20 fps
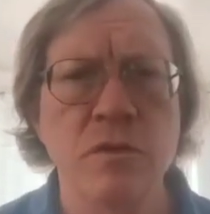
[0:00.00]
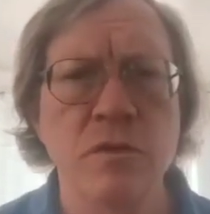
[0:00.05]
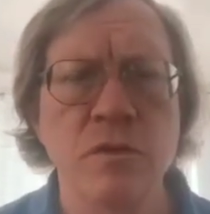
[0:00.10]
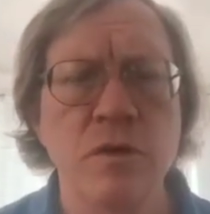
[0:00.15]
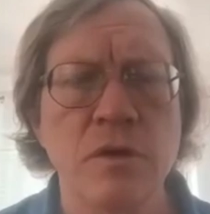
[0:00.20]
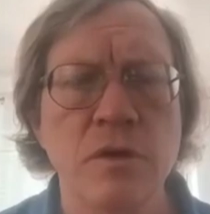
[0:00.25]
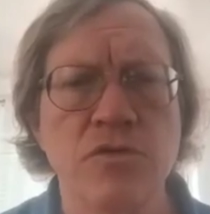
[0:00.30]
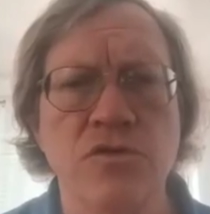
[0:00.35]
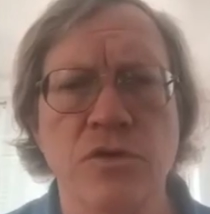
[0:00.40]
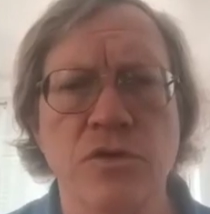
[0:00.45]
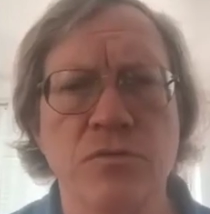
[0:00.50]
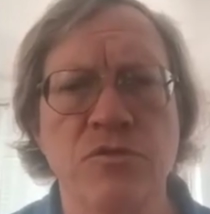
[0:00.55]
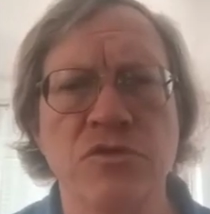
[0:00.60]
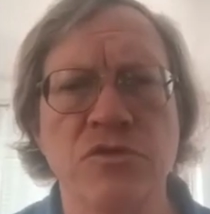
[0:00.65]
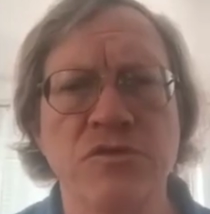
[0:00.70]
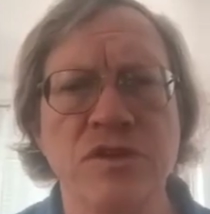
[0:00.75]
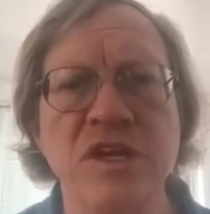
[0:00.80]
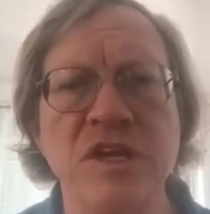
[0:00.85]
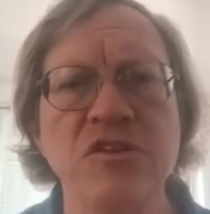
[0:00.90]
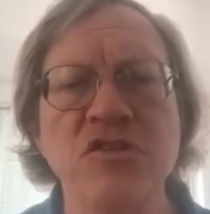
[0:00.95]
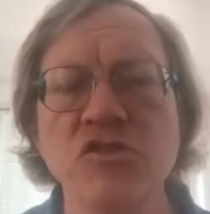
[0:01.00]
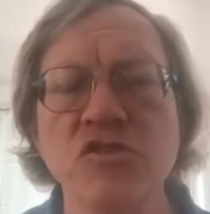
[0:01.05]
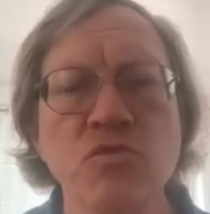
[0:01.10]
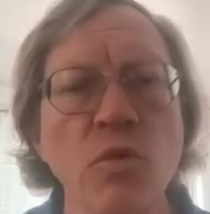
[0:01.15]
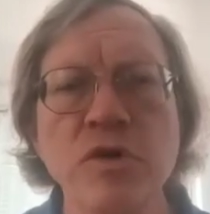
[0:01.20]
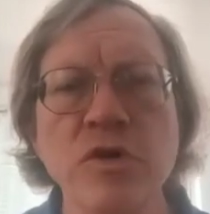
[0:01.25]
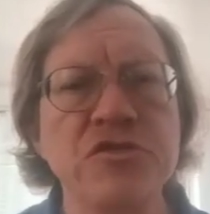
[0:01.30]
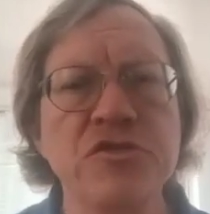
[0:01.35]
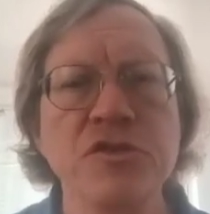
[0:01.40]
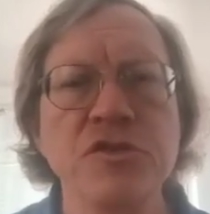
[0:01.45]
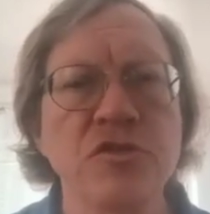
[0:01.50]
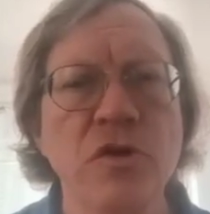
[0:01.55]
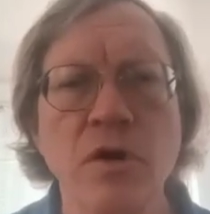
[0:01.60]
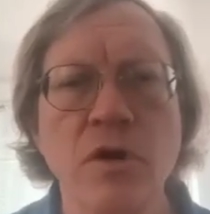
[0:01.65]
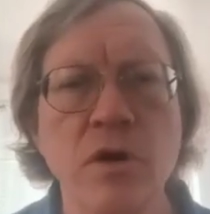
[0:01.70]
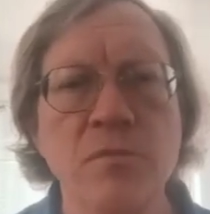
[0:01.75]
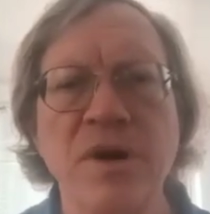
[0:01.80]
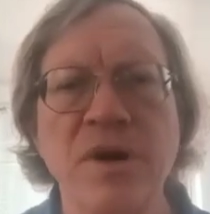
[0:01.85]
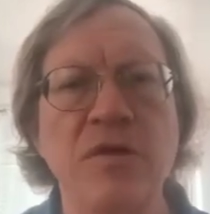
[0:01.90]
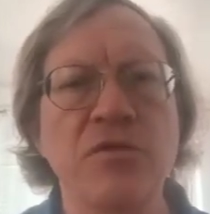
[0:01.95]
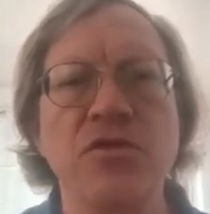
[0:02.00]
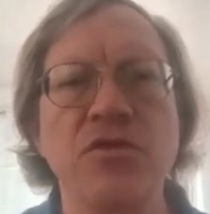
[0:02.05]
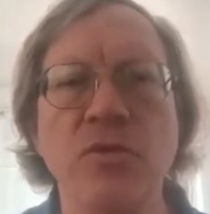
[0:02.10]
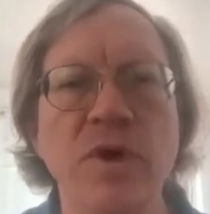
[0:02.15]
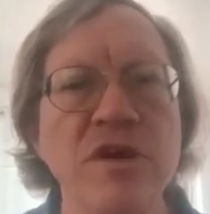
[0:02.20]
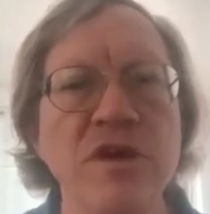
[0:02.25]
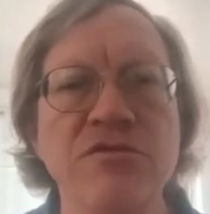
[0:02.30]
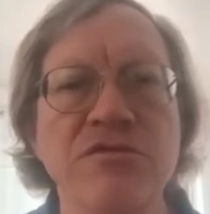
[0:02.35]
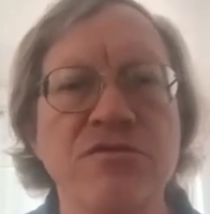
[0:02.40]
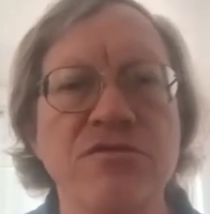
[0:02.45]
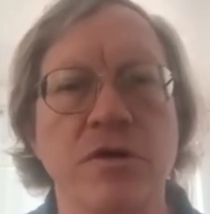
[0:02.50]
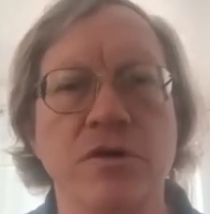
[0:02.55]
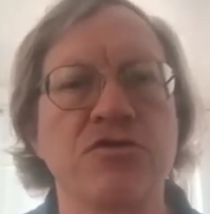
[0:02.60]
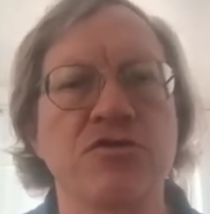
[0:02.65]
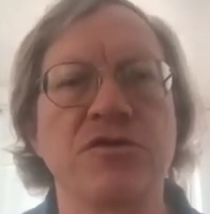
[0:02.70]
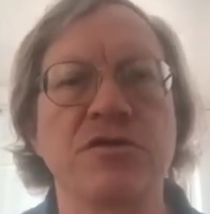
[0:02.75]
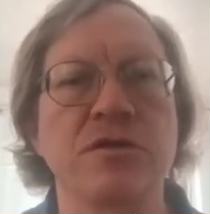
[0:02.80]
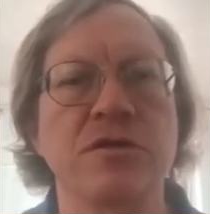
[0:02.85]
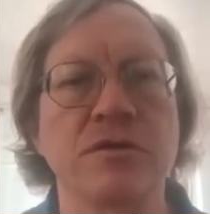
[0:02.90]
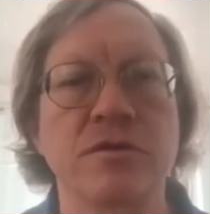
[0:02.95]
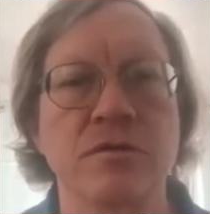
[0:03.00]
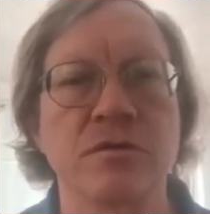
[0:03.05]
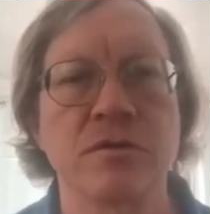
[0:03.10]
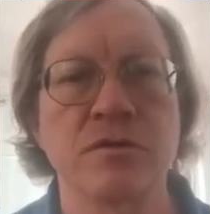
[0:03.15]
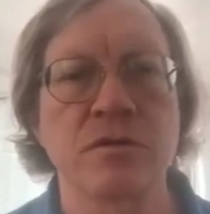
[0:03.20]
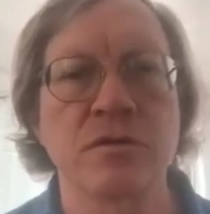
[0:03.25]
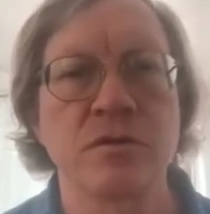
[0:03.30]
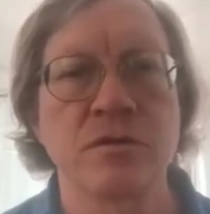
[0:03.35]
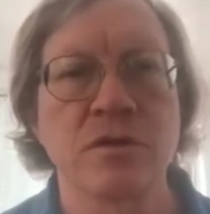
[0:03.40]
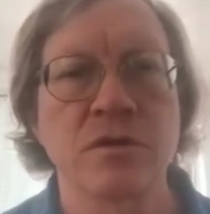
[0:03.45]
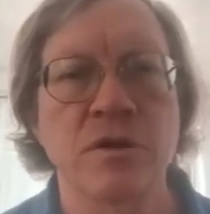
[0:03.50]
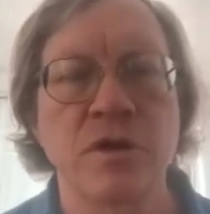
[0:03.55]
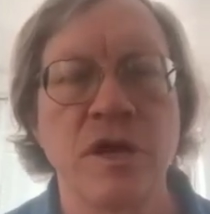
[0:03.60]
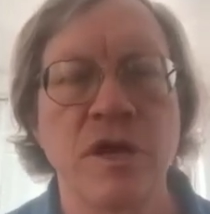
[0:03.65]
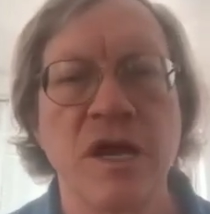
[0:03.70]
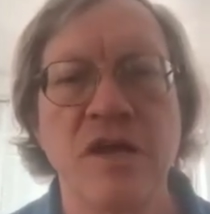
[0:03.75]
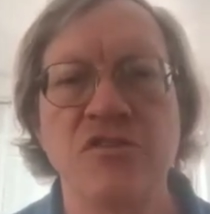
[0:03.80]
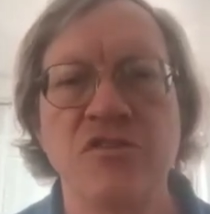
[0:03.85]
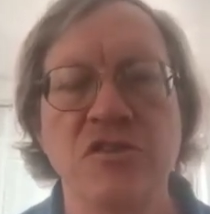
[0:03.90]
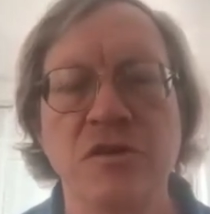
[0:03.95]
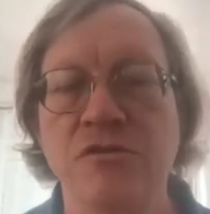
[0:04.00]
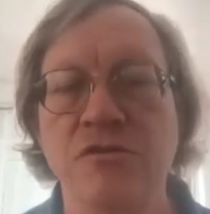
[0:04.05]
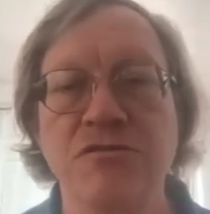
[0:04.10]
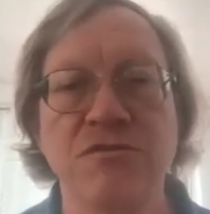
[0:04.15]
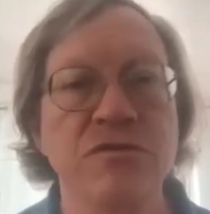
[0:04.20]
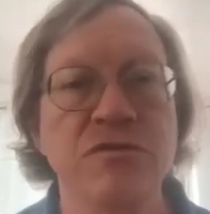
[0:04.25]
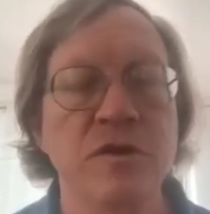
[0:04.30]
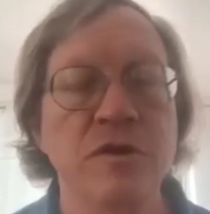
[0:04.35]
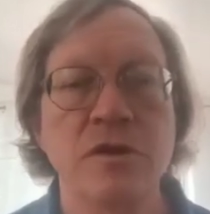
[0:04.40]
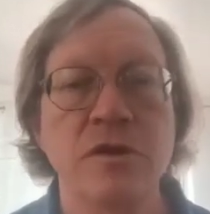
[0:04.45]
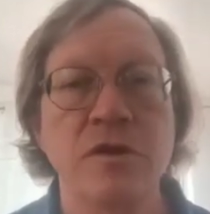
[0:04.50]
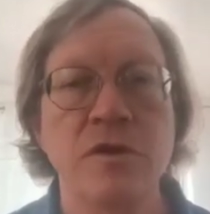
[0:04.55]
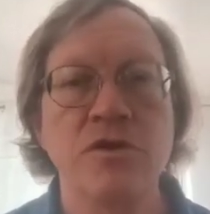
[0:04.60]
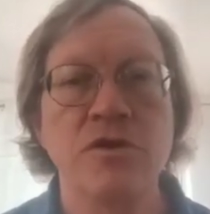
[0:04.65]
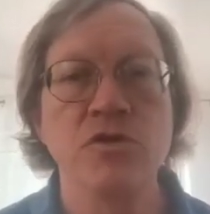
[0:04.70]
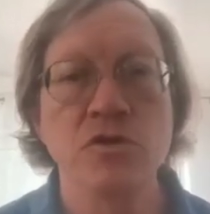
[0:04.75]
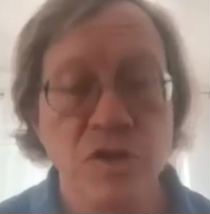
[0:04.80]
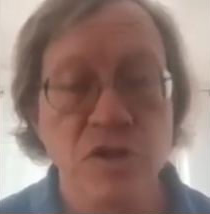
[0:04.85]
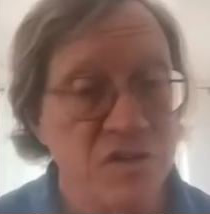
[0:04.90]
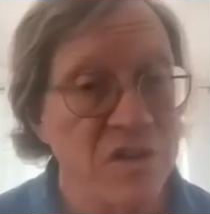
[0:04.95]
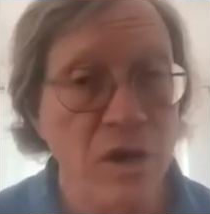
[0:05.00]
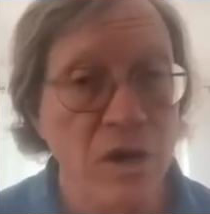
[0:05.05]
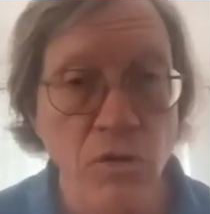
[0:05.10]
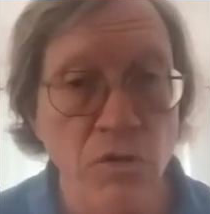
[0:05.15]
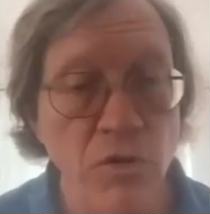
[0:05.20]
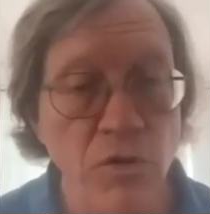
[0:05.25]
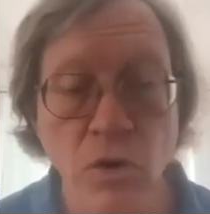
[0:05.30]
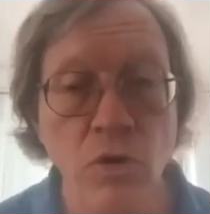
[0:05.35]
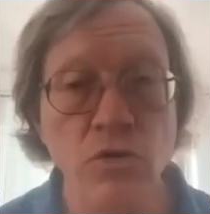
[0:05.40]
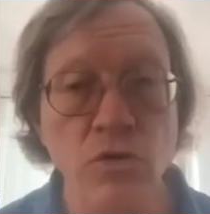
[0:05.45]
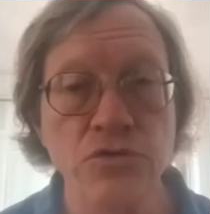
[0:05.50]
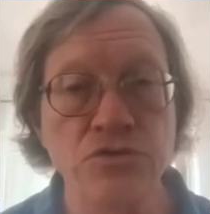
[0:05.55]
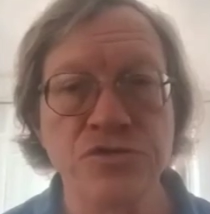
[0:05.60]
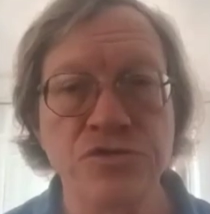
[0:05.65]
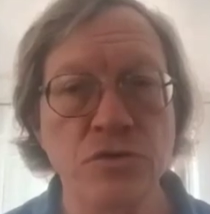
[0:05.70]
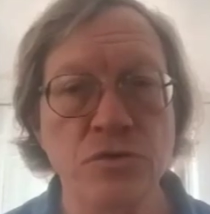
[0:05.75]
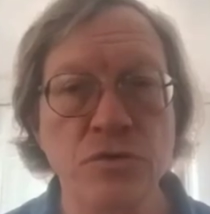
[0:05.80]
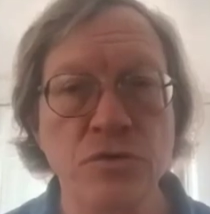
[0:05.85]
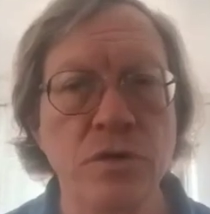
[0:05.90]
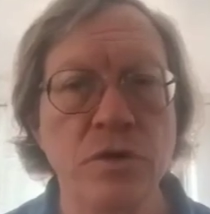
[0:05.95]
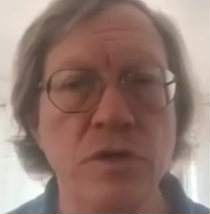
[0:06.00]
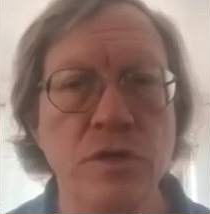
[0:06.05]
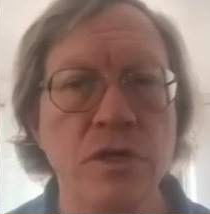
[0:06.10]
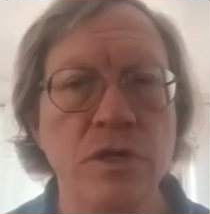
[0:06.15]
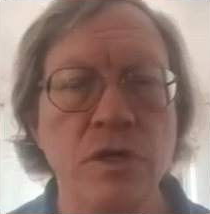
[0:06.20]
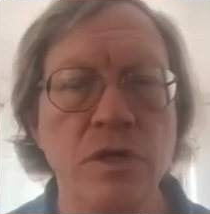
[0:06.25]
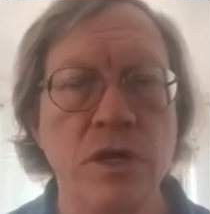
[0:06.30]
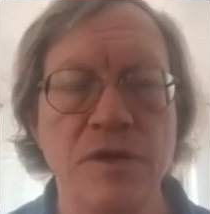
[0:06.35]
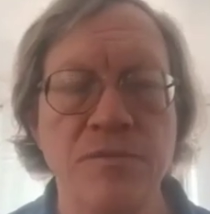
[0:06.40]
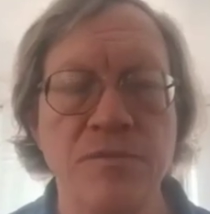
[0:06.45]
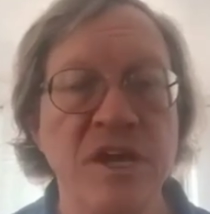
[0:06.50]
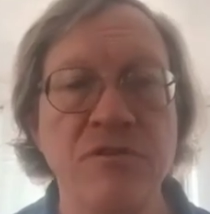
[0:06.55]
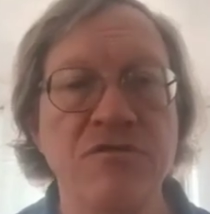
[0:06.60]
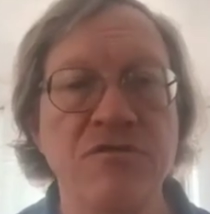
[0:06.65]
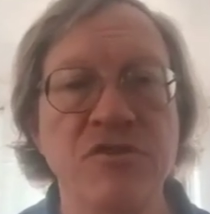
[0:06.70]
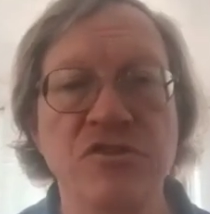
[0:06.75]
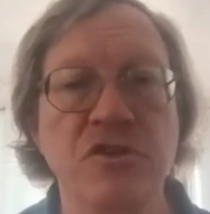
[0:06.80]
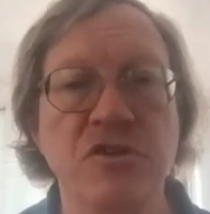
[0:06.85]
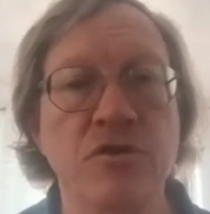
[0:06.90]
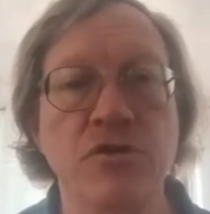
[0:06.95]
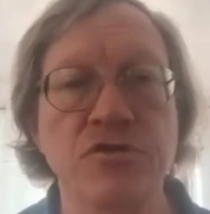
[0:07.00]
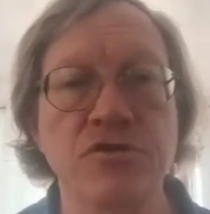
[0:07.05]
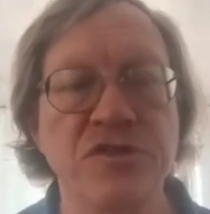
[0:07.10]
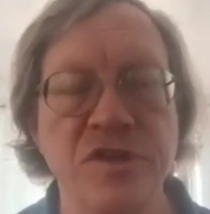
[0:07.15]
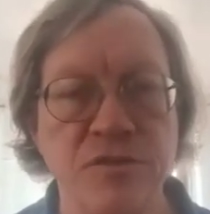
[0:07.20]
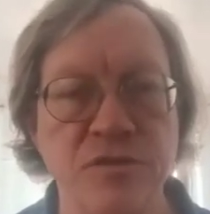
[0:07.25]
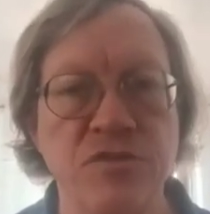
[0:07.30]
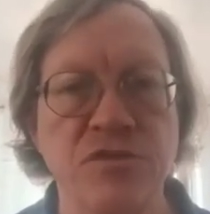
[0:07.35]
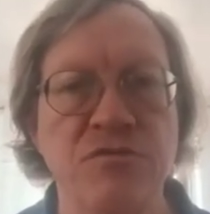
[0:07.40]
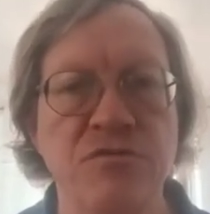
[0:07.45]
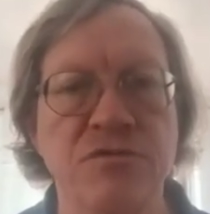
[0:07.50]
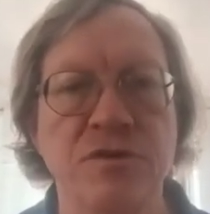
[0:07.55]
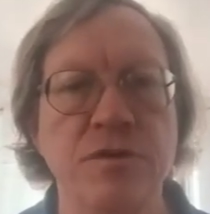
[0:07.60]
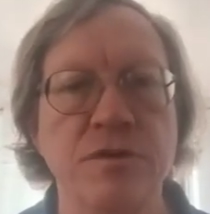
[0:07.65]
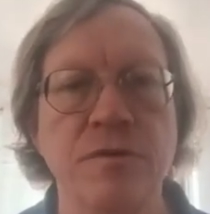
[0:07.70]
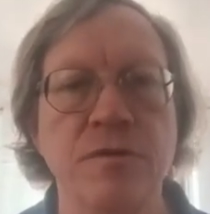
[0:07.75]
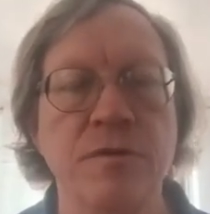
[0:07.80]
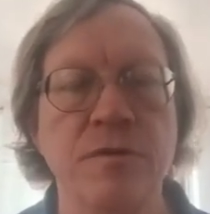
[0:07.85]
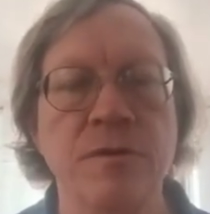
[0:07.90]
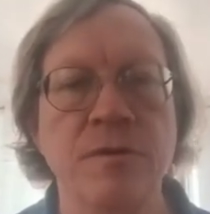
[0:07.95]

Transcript: in terms of, he just wants to talk about the wave function as if you can tell the whole story and make physical sense of it